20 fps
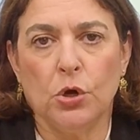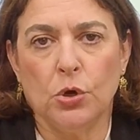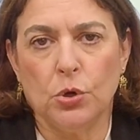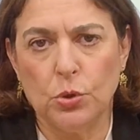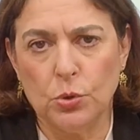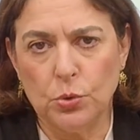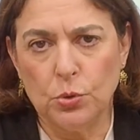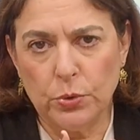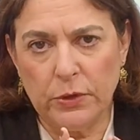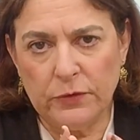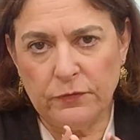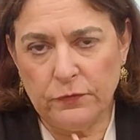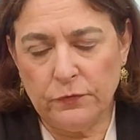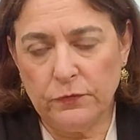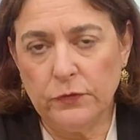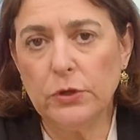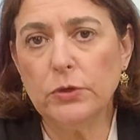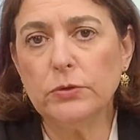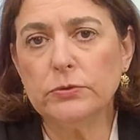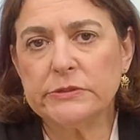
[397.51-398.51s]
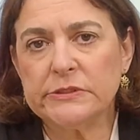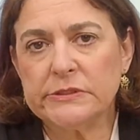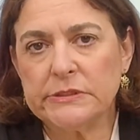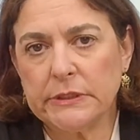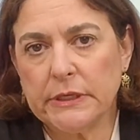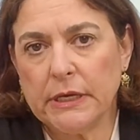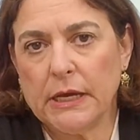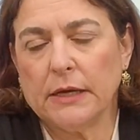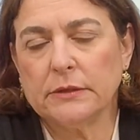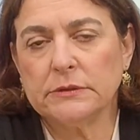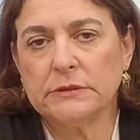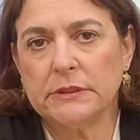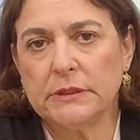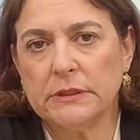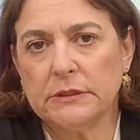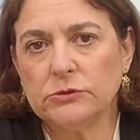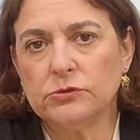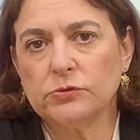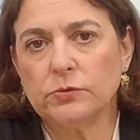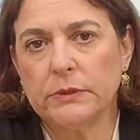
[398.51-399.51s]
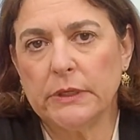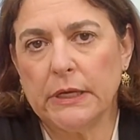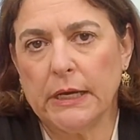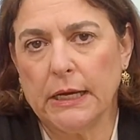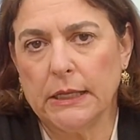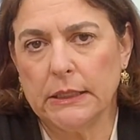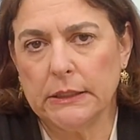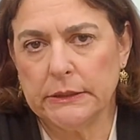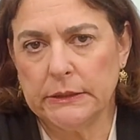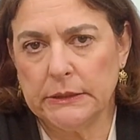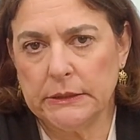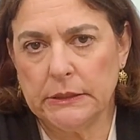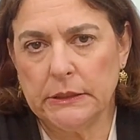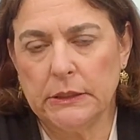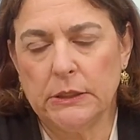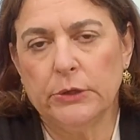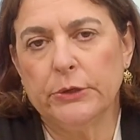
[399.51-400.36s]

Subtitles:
who refused to countenance reality,